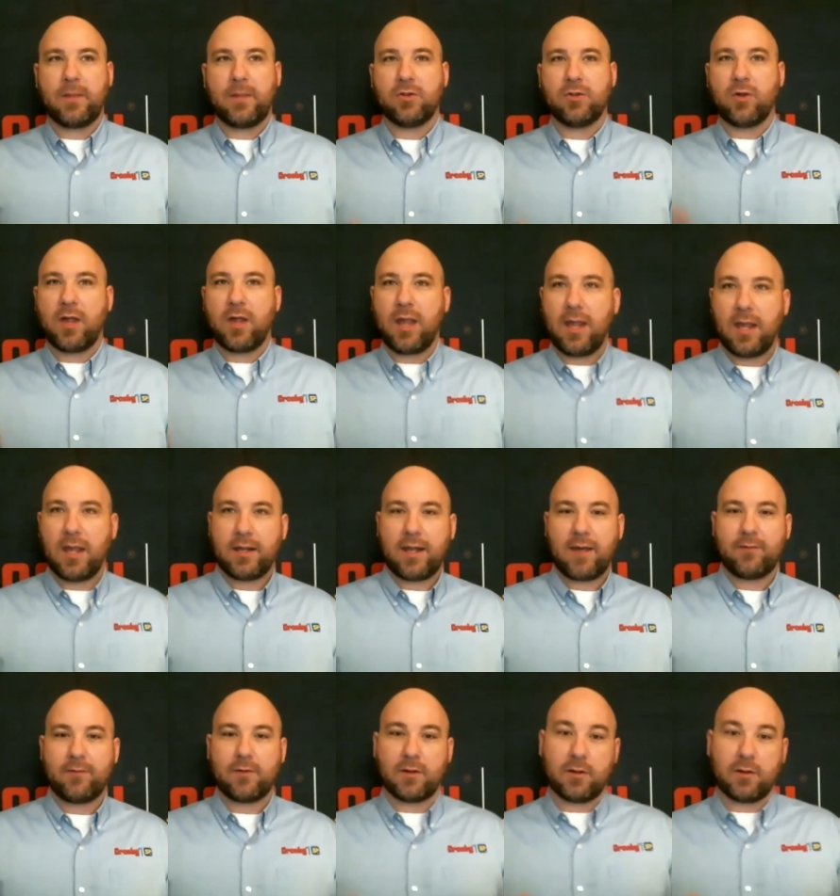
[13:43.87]
in your hand,
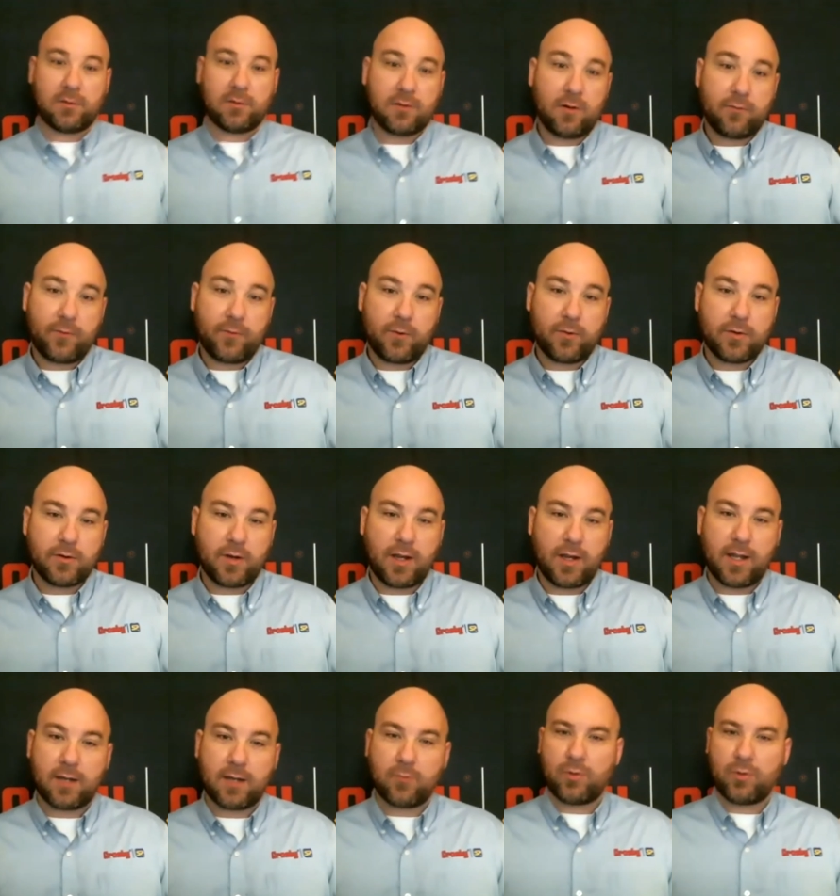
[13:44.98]
having the cell phone in your hand,